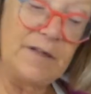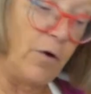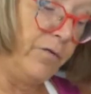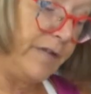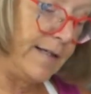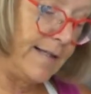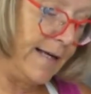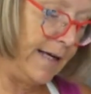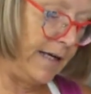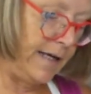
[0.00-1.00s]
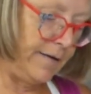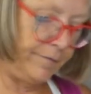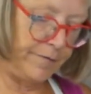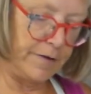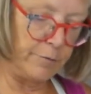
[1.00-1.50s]
obviously
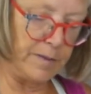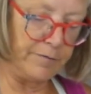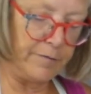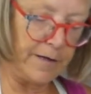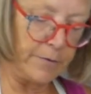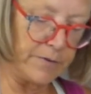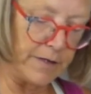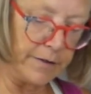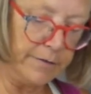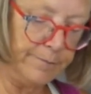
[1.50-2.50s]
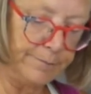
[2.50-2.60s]
if they've been frozen